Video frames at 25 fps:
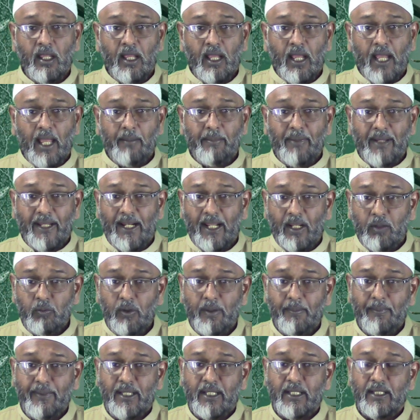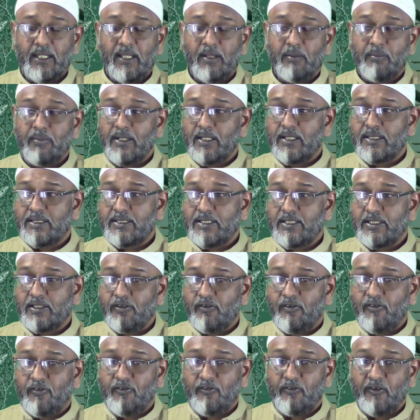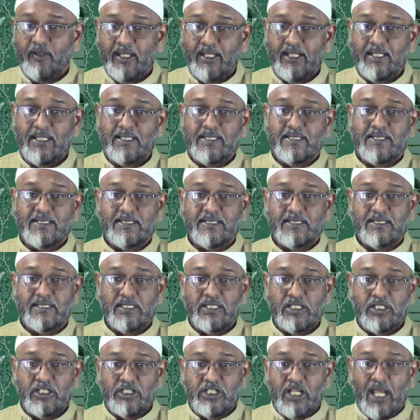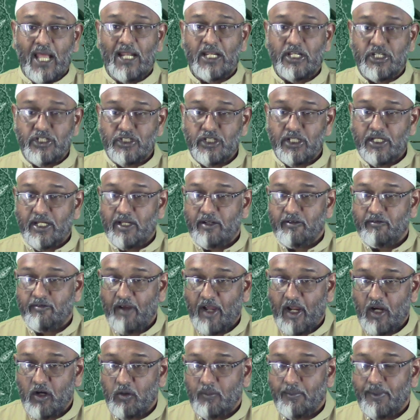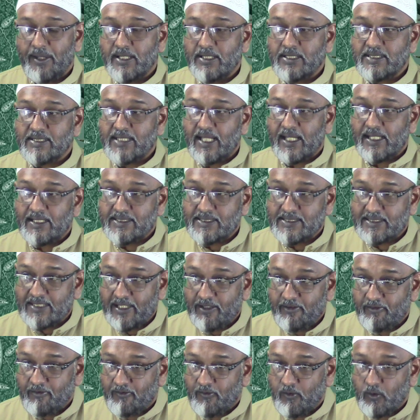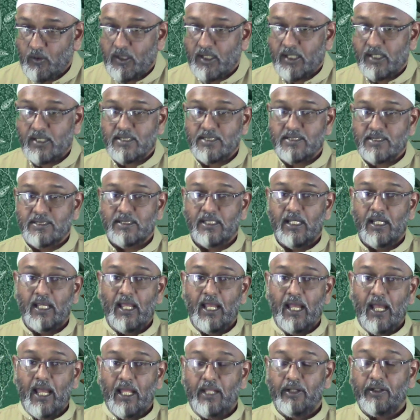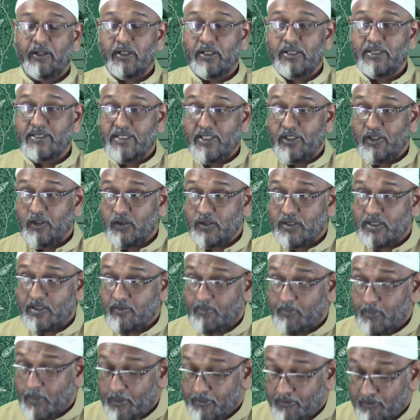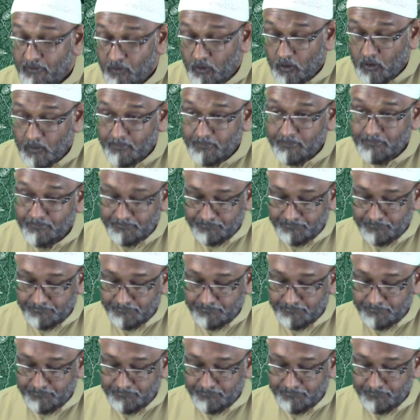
And by that we mean the ability to face challenging environments and stay focused and continue to perform.